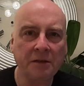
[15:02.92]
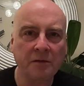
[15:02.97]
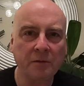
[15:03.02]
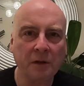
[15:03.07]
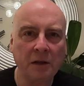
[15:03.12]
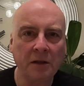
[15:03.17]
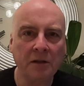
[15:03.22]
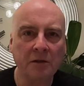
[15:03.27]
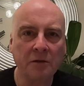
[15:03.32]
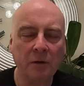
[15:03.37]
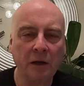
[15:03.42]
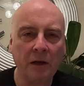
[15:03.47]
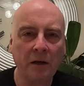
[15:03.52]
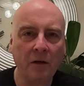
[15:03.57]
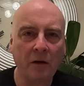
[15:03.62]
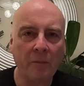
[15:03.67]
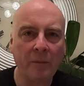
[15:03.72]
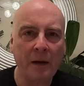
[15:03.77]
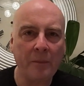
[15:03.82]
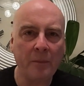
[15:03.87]
as well. There's quite a
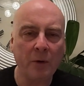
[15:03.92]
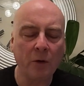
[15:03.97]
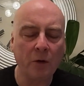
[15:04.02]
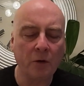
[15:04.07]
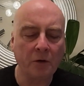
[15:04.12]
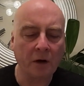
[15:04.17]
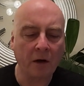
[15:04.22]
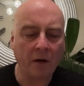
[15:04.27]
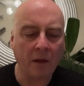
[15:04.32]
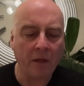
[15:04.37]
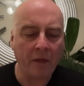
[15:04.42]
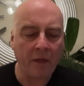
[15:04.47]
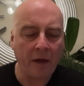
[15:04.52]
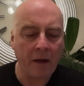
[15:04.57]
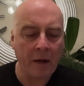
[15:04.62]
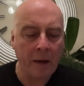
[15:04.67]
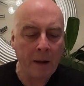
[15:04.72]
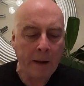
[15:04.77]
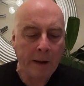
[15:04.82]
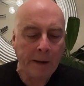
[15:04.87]
lot of pepper going on in
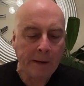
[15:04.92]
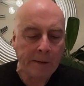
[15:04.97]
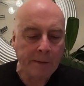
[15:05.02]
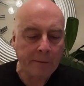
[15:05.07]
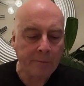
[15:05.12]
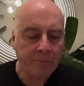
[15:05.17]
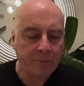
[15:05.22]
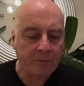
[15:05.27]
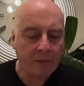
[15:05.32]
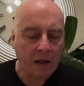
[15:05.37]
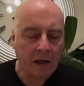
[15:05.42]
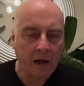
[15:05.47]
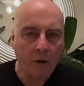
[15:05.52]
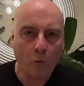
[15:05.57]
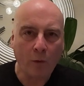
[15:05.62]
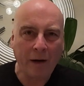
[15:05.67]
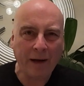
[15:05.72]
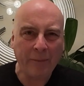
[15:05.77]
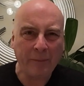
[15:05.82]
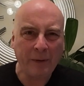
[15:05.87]
there.
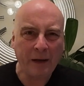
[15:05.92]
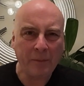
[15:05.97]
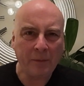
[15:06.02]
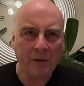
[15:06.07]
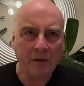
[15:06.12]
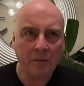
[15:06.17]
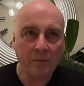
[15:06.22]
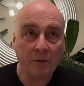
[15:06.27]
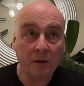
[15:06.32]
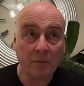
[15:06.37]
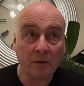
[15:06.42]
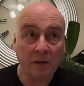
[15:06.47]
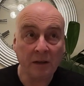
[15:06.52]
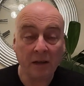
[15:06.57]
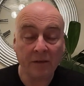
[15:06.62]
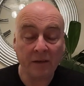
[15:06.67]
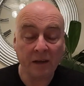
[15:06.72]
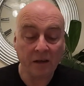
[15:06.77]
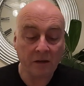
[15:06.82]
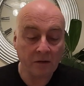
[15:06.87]
White pepper, probably,
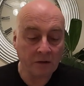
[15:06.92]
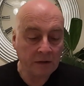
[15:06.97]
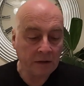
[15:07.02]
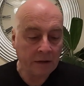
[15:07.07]
I think.